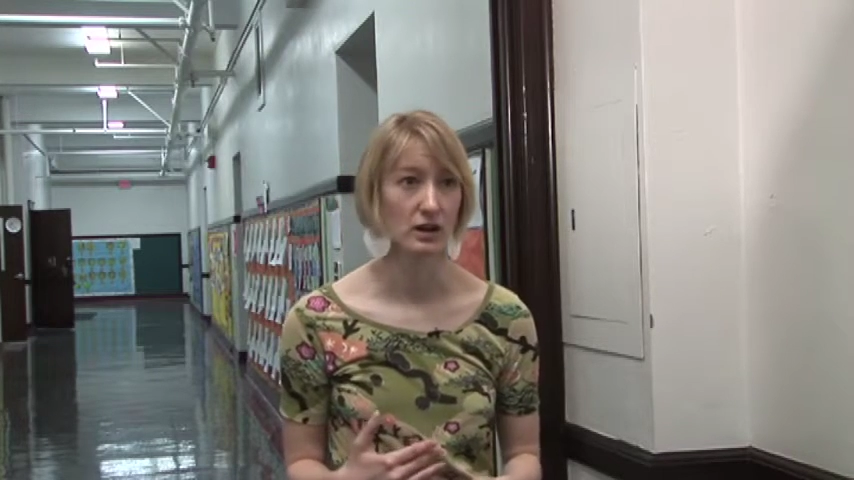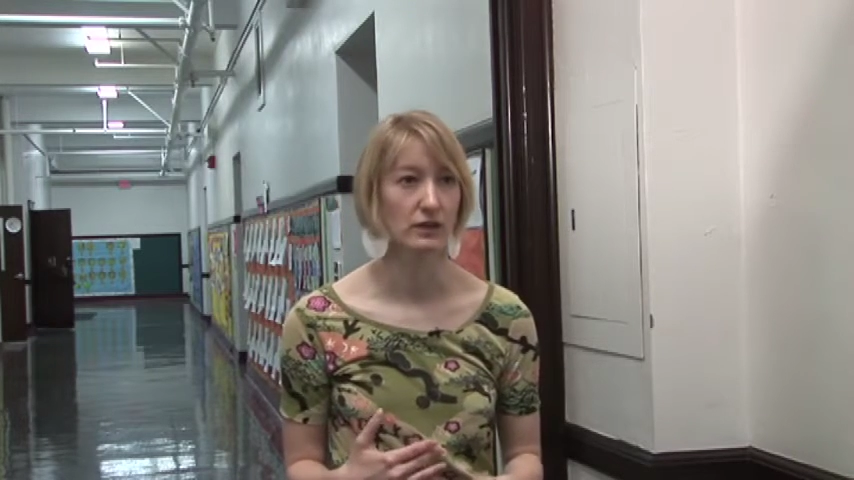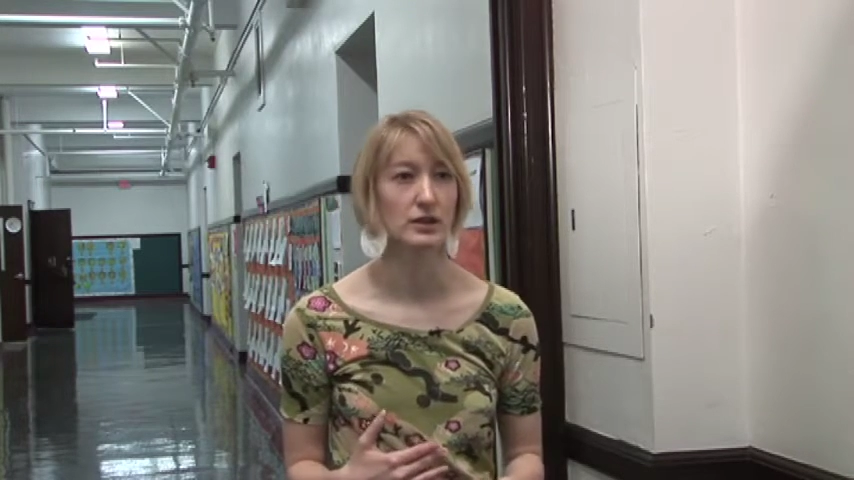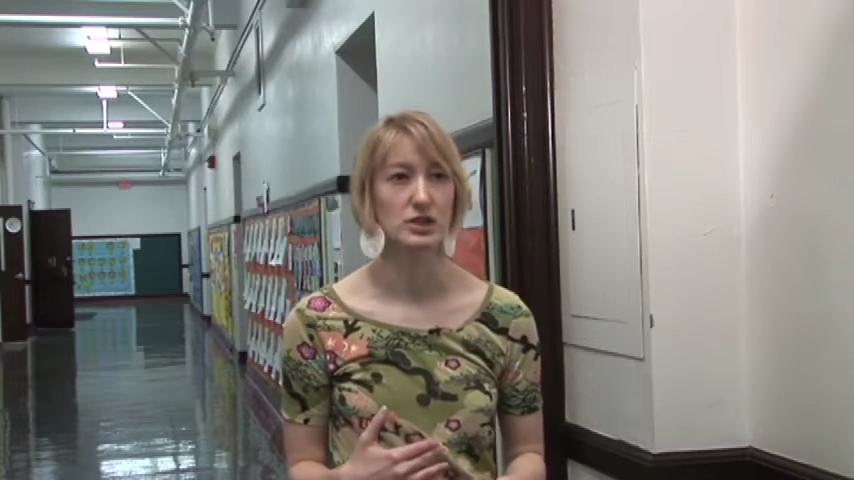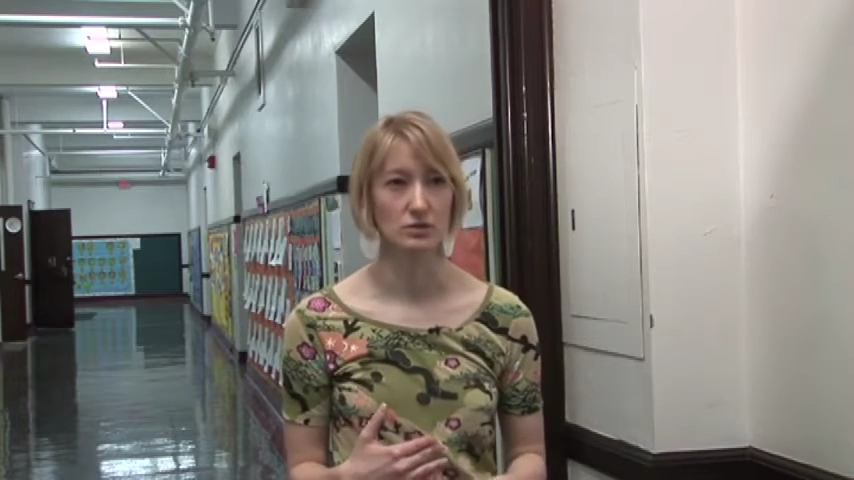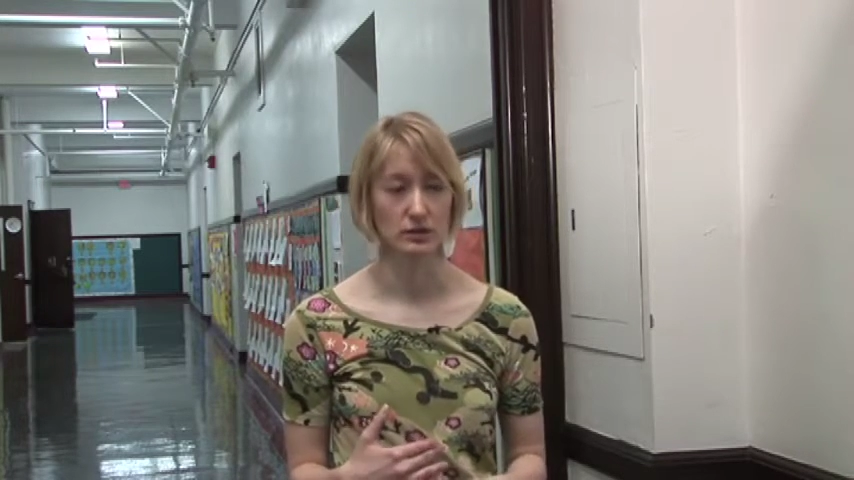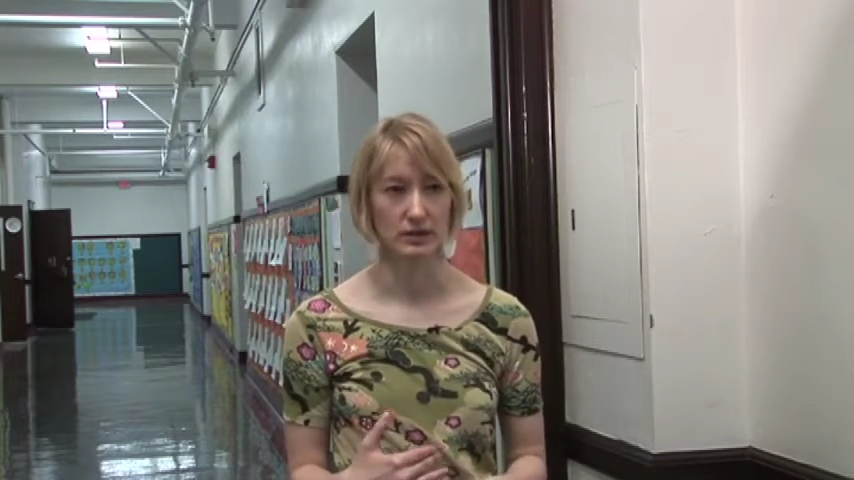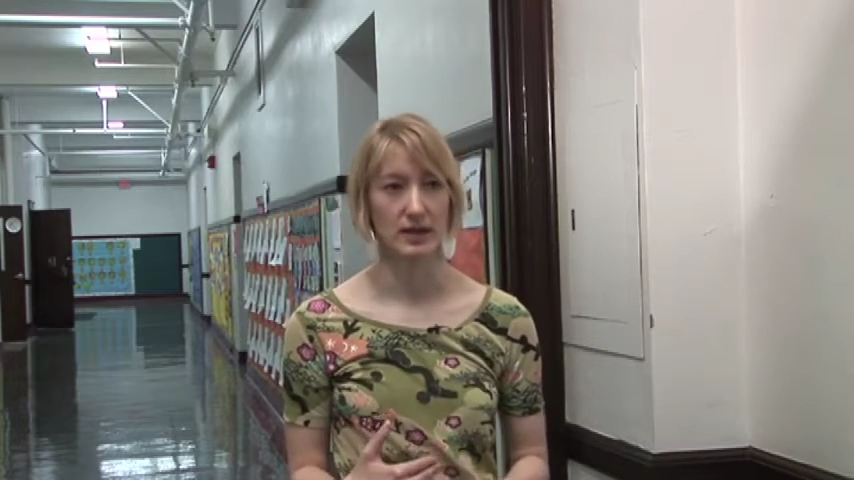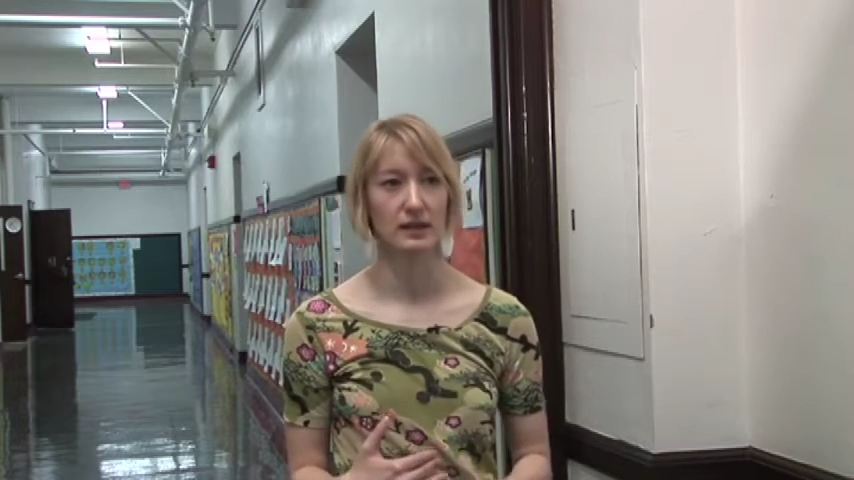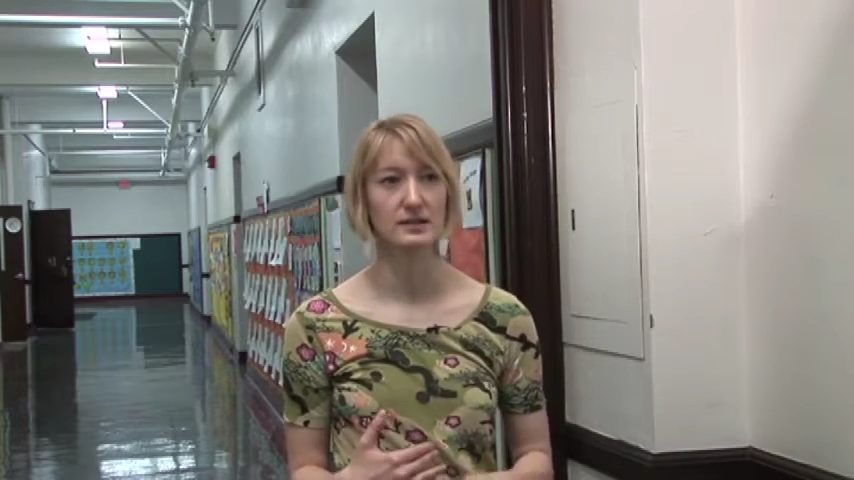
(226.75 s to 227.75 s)
individual
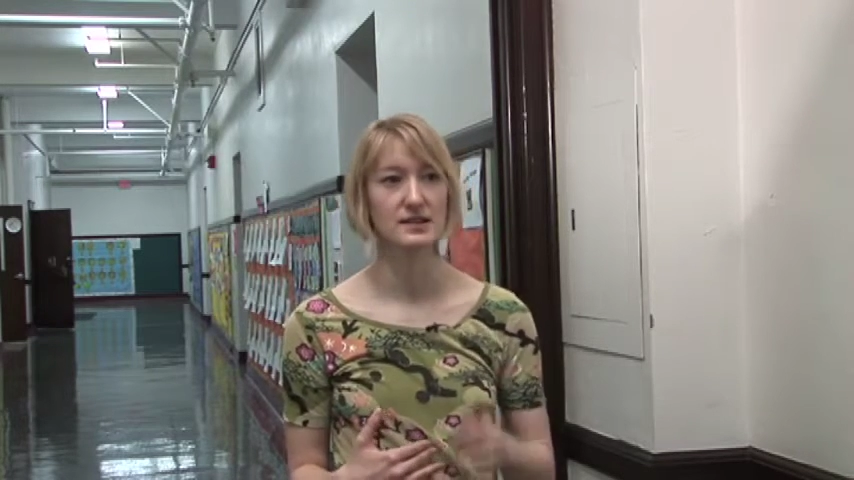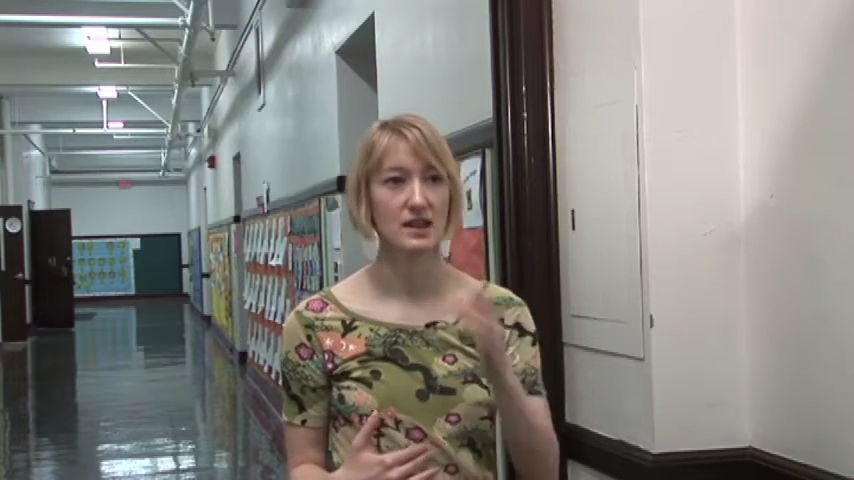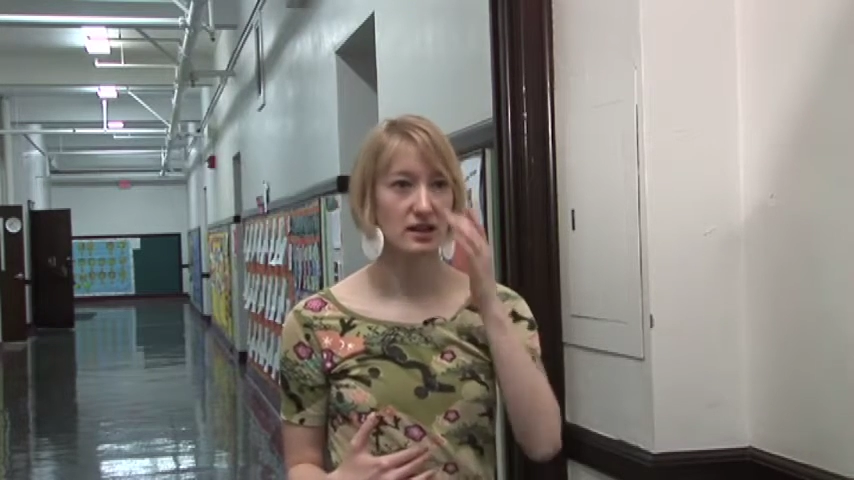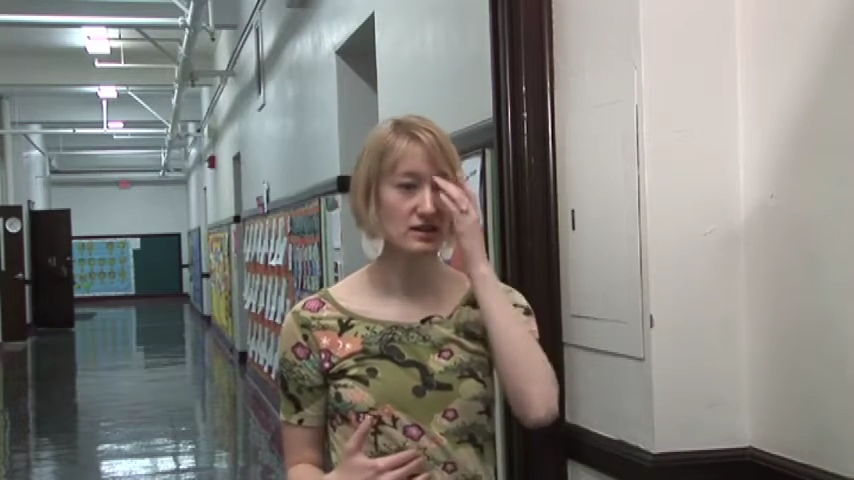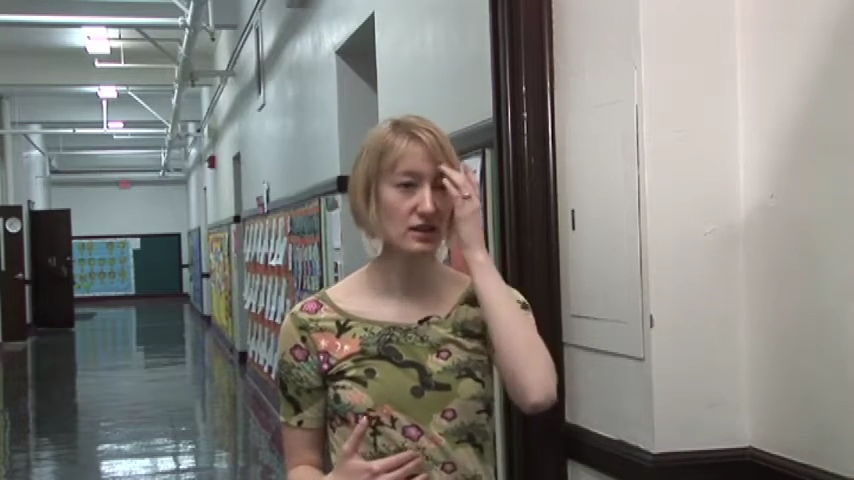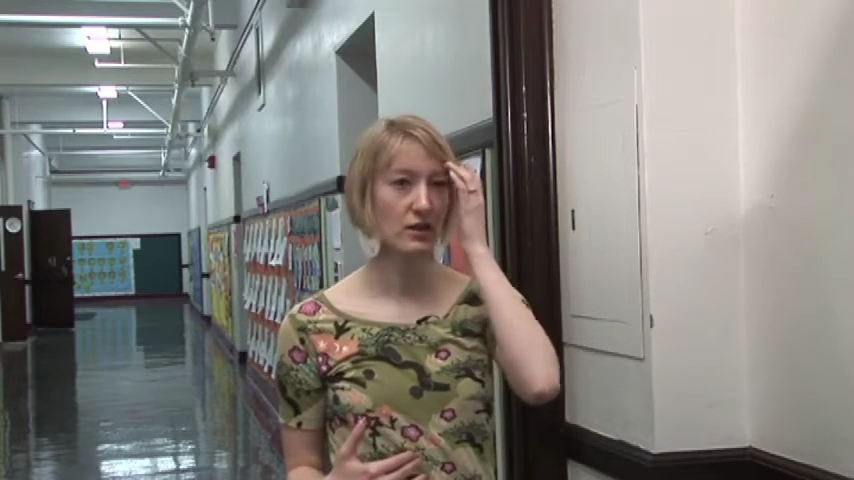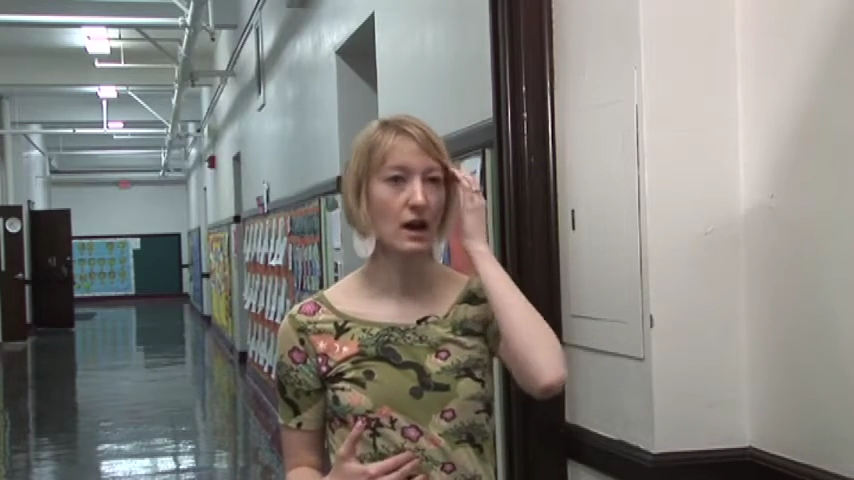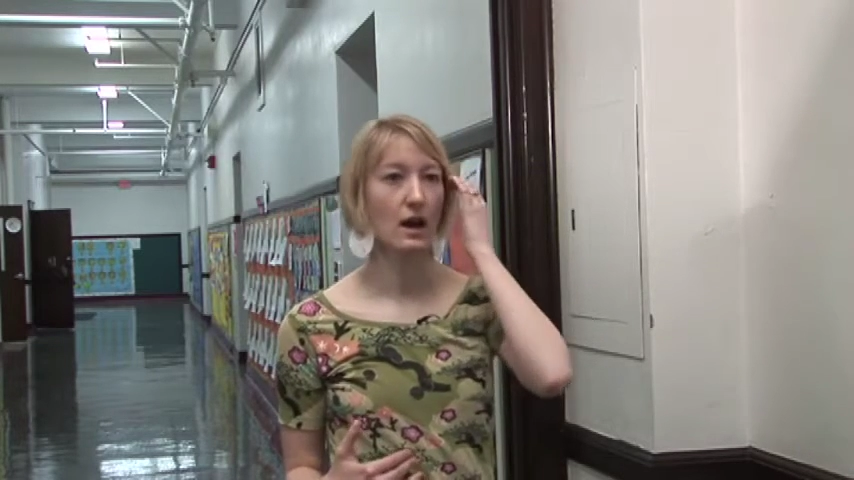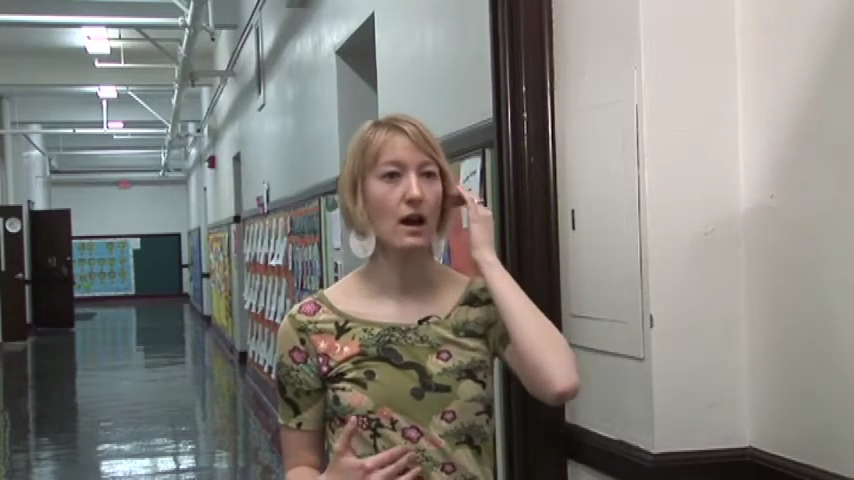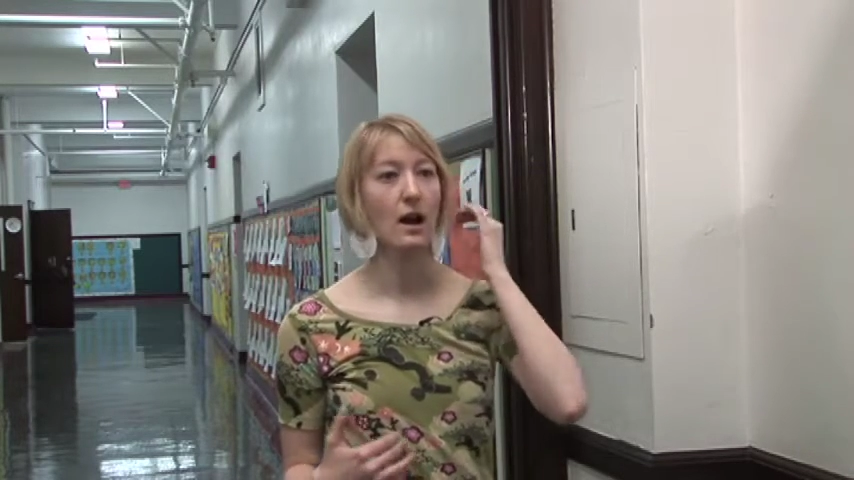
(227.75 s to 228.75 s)
needs so that